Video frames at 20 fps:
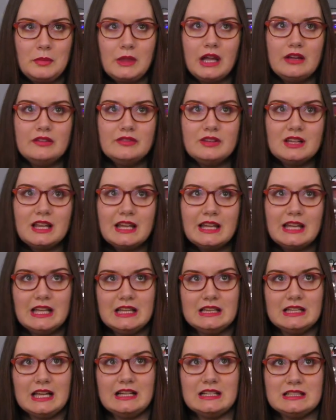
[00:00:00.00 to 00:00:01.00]
I feel like
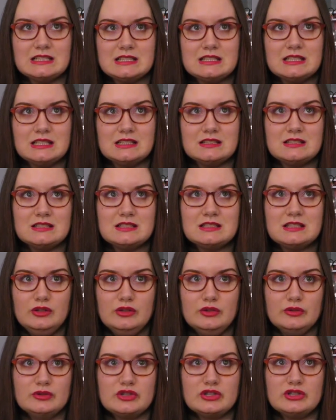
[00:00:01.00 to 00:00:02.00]
in that instance,
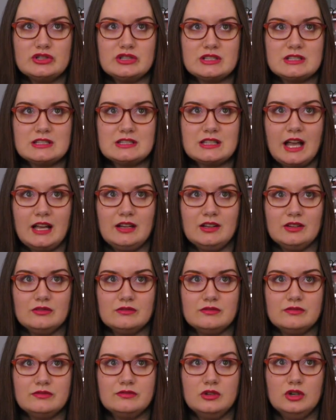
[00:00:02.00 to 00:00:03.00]
you should just kind
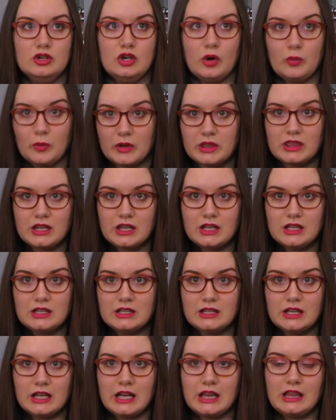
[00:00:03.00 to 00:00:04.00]
of go with it.
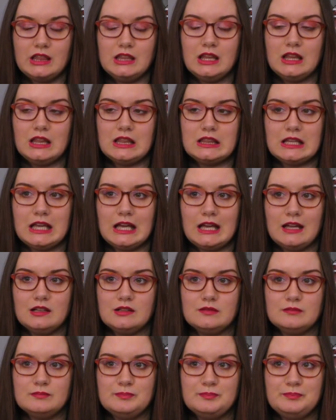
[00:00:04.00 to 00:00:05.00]
And I think
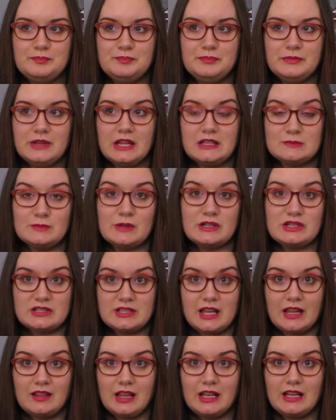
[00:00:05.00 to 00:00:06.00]
that as much as
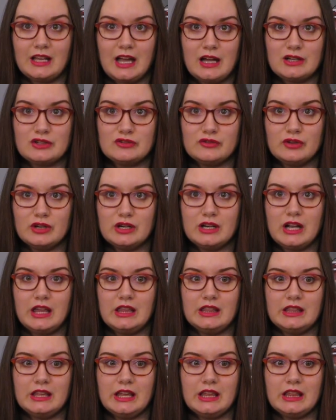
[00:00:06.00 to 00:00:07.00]
I like Ashford, I
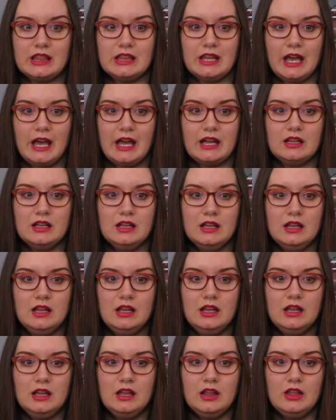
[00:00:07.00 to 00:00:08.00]
think that
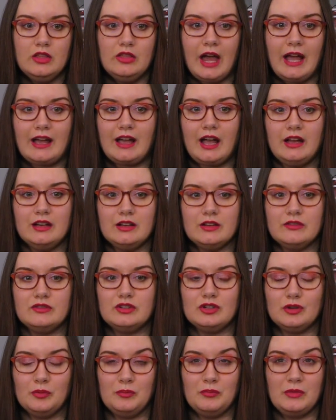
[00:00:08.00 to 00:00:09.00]
that kind of
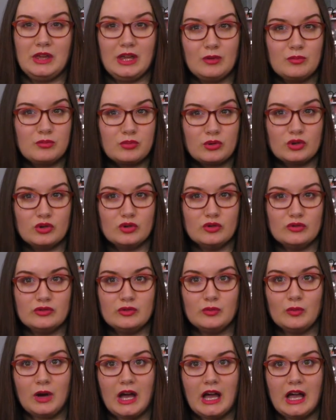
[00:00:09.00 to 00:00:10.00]
to me
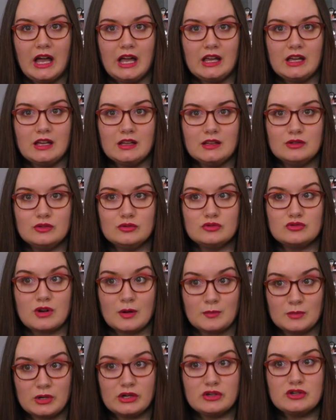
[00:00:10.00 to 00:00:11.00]
proves why
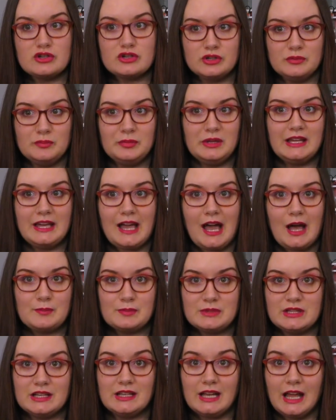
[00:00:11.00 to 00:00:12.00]
drummer should be
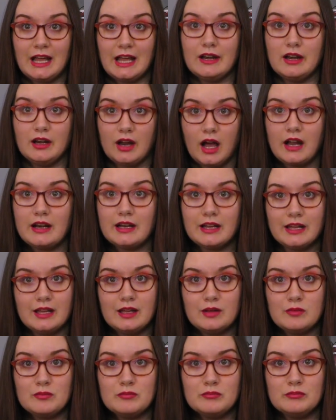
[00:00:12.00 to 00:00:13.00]
captain and not
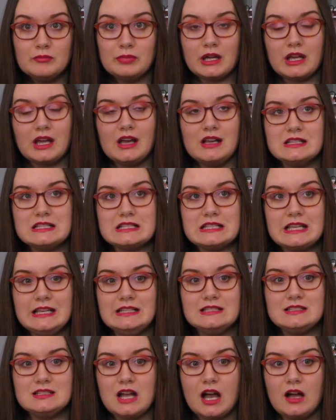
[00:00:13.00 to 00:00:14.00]
him because
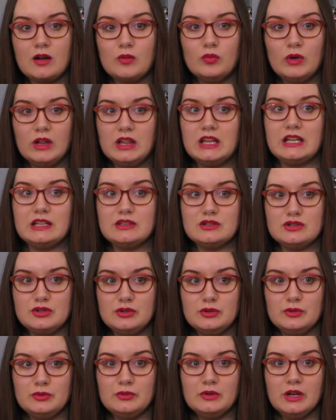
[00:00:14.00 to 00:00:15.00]
he's not willing
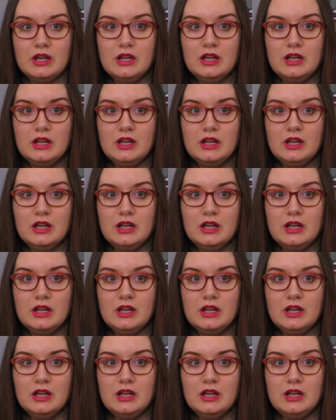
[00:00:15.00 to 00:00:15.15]
to